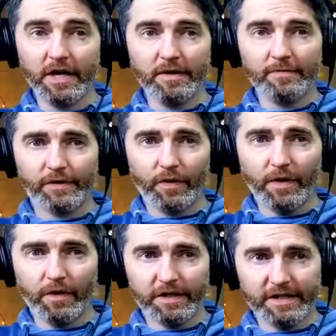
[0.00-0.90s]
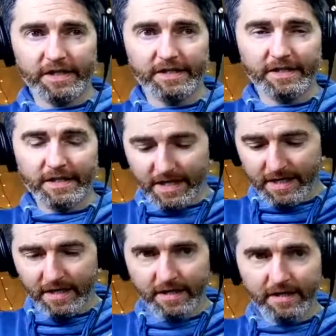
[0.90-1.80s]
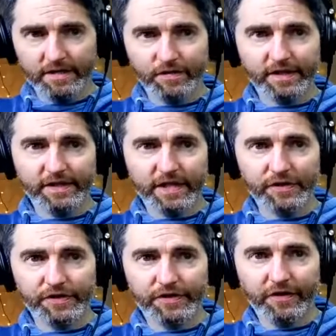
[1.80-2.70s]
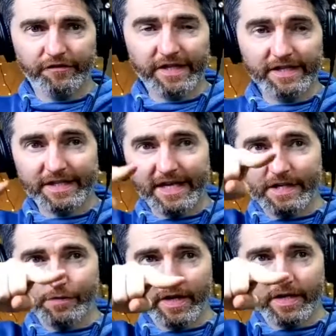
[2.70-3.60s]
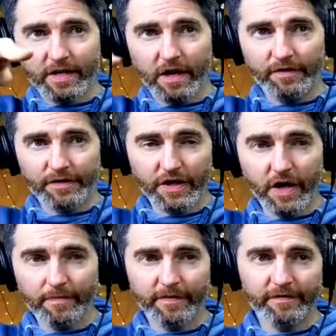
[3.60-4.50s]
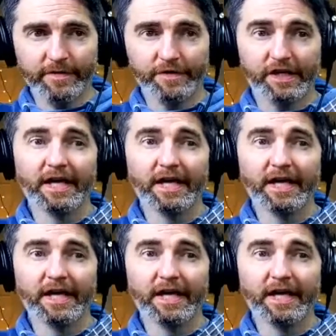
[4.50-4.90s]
But the way it works is the string that's closest to your feet is actually written on the top of the music.